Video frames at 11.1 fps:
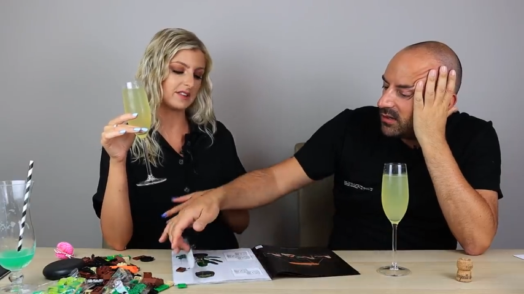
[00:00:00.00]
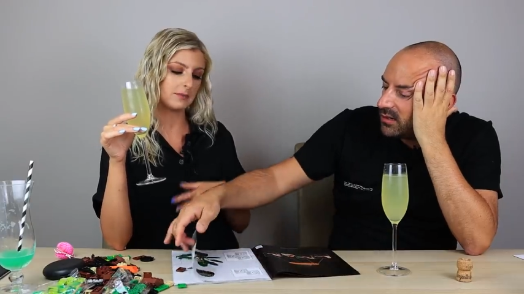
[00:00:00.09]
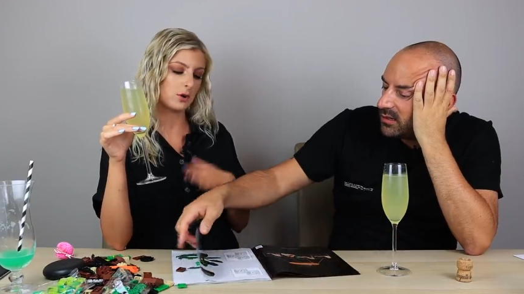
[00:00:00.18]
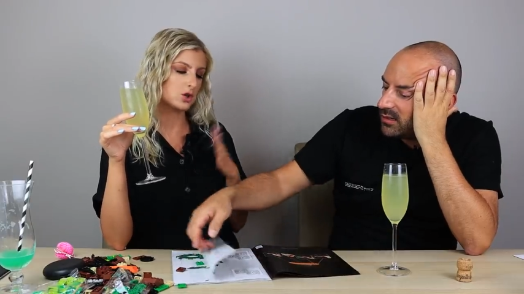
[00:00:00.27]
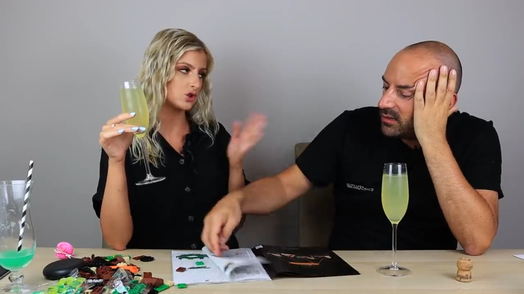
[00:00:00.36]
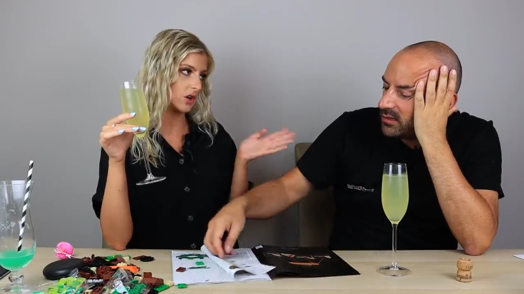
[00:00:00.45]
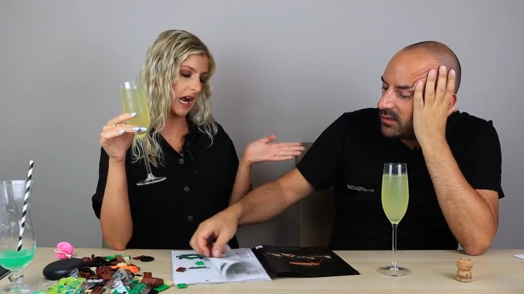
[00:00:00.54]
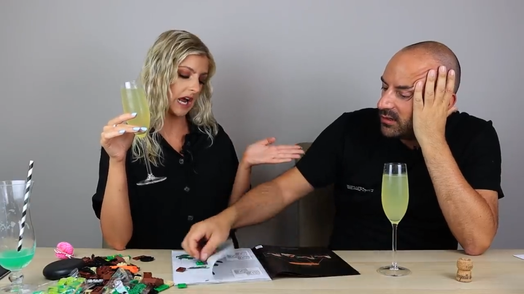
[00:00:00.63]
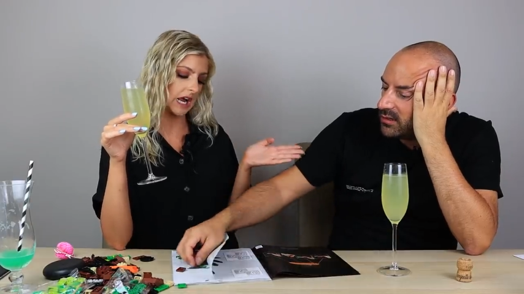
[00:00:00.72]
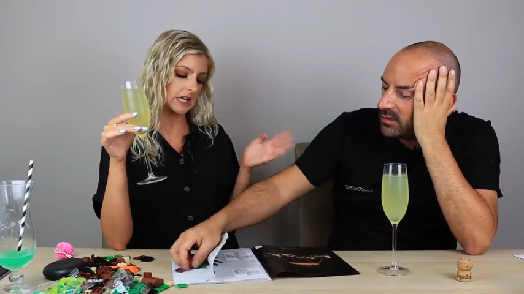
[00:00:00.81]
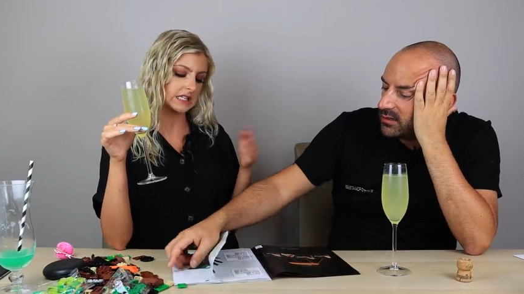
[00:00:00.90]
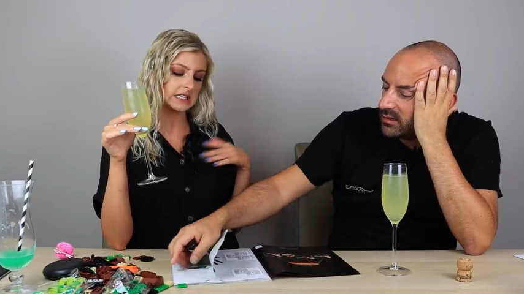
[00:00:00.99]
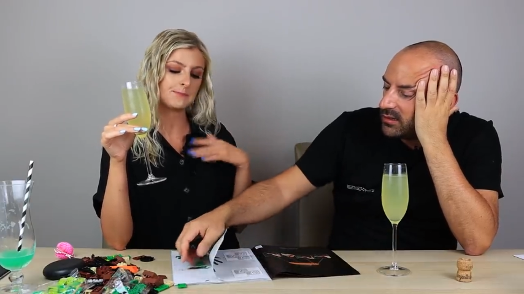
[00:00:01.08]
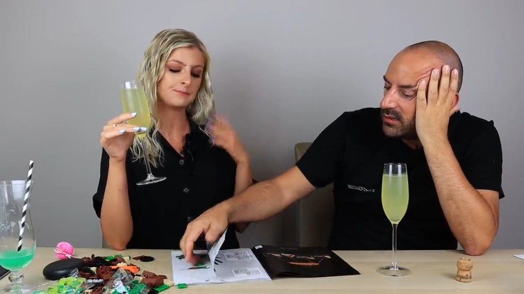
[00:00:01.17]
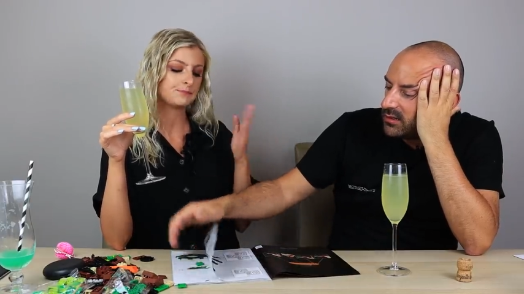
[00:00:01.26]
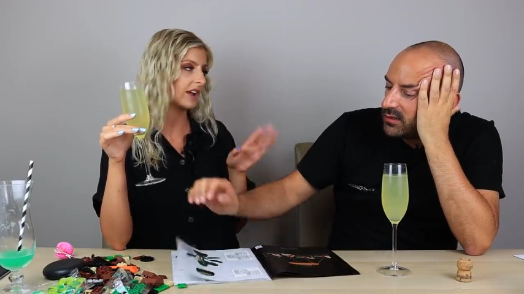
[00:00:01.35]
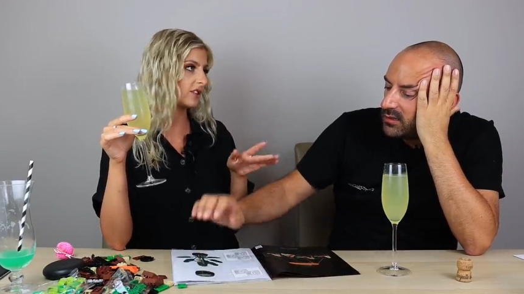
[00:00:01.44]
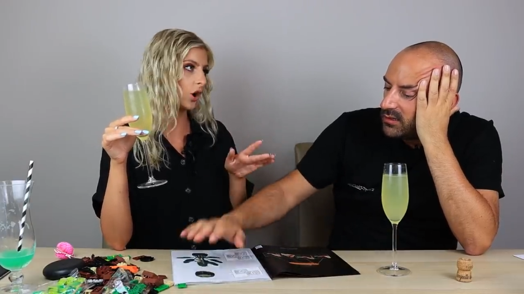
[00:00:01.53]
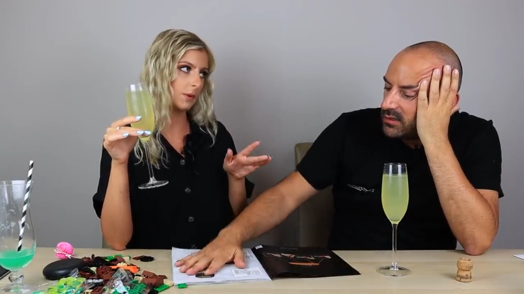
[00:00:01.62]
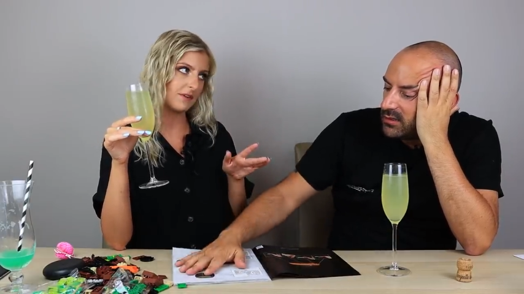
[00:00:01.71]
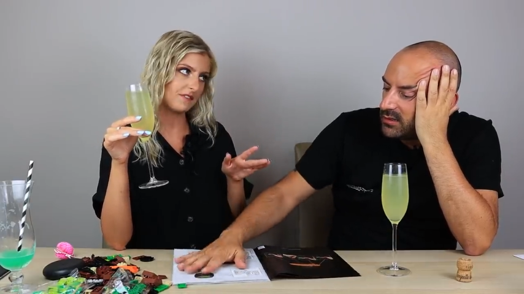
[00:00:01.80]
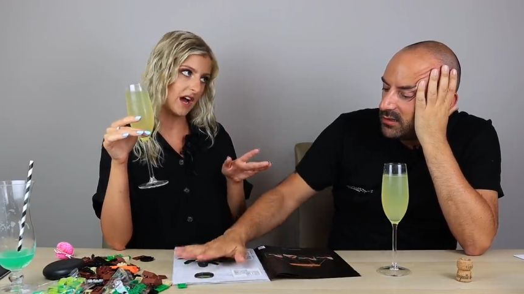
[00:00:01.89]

Speaker 1: have some more drinks. It's all gonna be